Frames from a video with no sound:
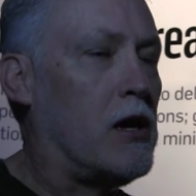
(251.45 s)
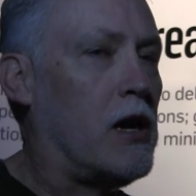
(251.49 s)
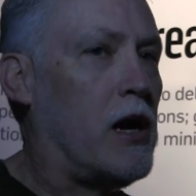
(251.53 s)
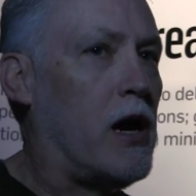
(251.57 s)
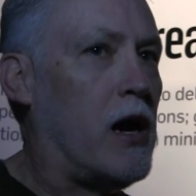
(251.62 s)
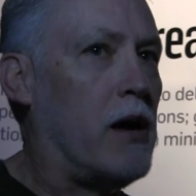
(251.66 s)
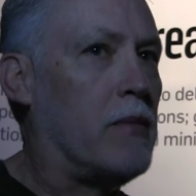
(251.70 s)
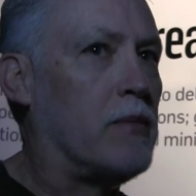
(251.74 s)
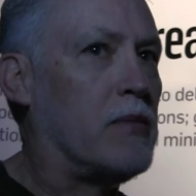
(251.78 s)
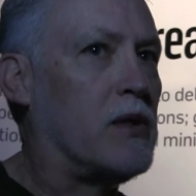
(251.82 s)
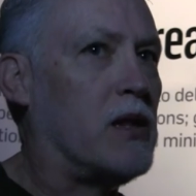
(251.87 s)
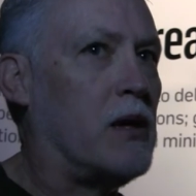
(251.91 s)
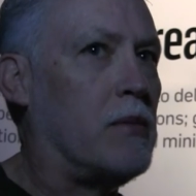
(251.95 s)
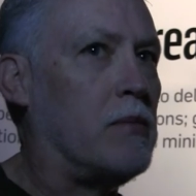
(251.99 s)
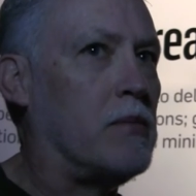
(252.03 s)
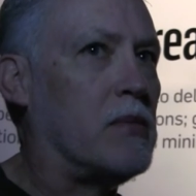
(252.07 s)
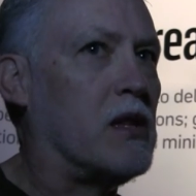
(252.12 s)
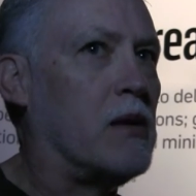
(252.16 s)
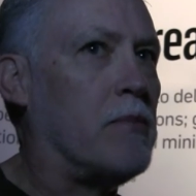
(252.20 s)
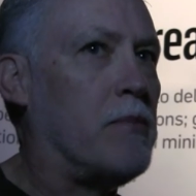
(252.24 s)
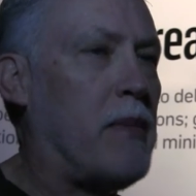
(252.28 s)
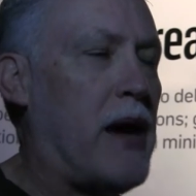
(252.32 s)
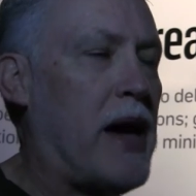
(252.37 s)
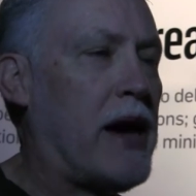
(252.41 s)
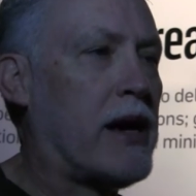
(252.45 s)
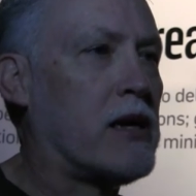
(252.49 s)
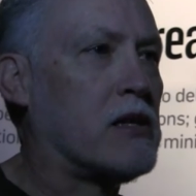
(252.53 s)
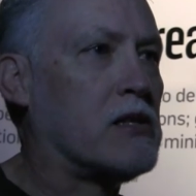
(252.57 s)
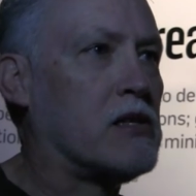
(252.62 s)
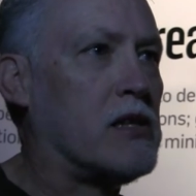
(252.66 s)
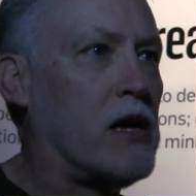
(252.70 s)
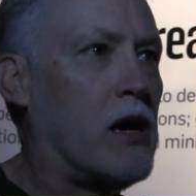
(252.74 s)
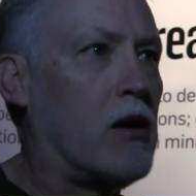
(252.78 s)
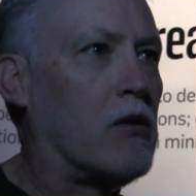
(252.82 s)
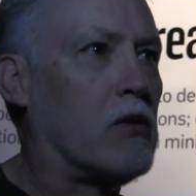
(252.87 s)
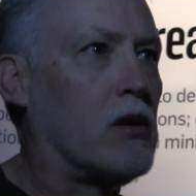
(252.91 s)
The
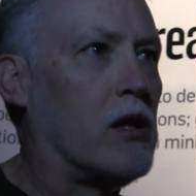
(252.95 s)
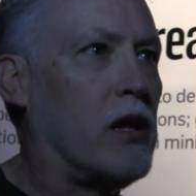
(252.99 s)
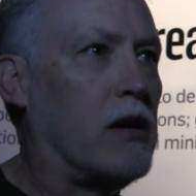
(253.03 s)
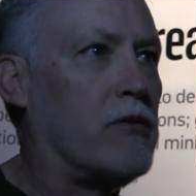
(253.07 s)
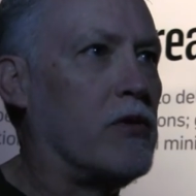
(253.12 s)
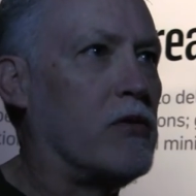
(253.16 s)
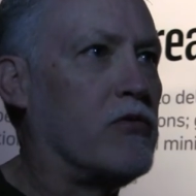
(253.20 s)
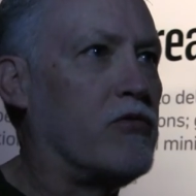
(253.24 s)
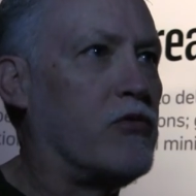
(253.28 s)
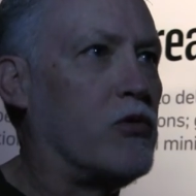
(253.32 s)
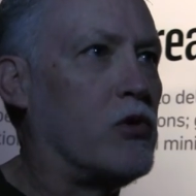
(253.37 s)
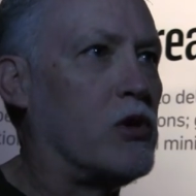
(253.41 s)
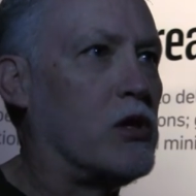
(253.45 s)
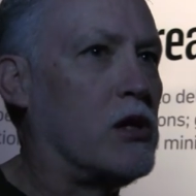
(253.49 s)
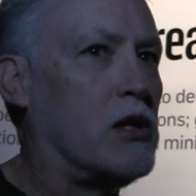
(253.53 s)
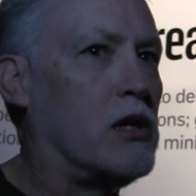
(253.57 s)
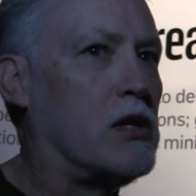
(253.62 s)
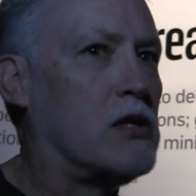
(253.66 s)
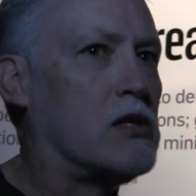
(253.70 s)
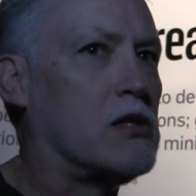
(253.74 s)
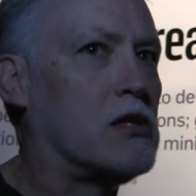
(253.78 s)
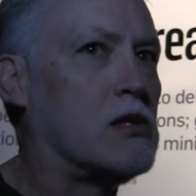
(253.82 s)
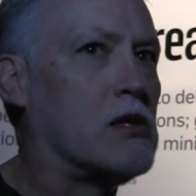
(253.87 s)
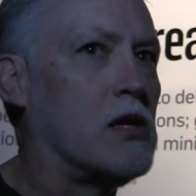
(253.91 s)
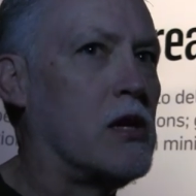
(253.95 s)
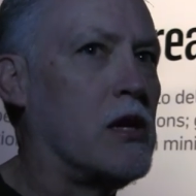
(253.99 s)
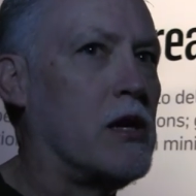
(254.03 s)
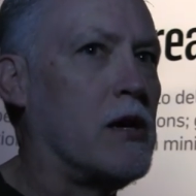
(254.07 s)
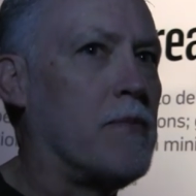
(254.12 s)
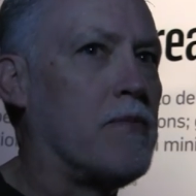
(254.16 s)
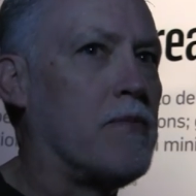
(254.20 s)
max sound level for this